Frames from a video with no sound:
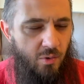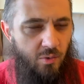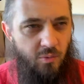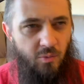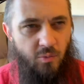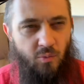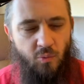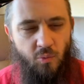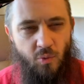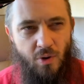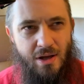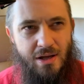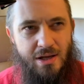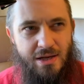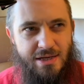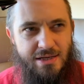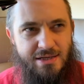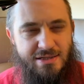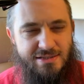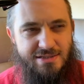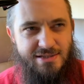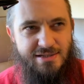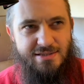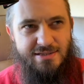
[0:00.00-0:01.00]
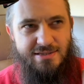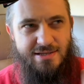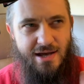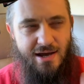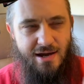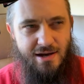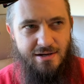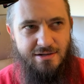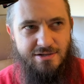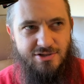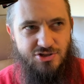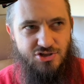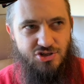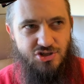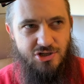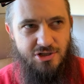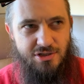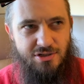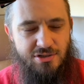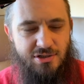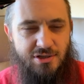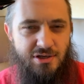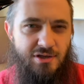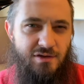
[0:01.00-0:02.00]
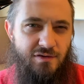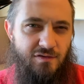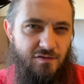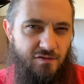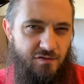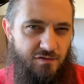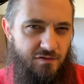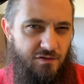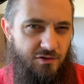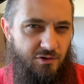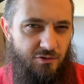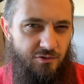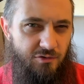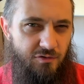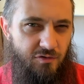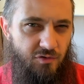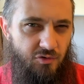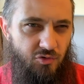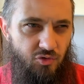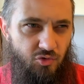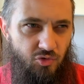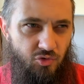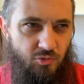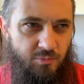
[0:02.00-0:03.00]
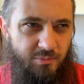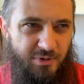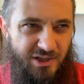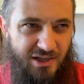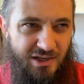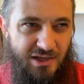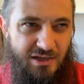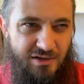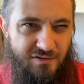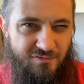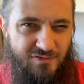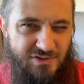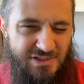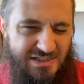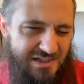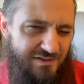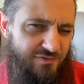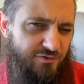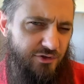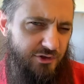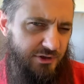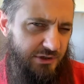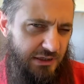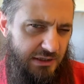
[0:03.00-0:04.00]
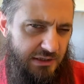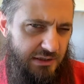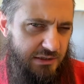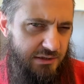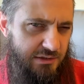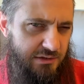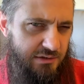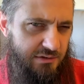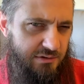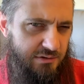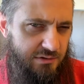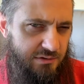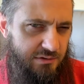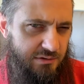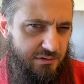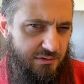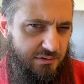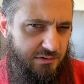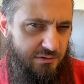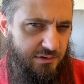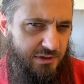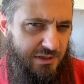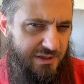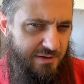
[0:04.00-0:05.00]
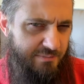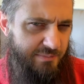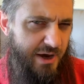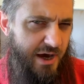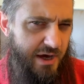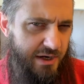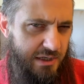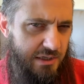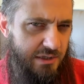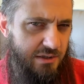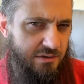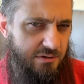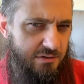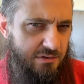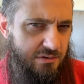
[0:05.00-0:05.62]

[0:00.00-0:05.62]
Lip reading: Why does oxygen and CO2 behave differently in the body?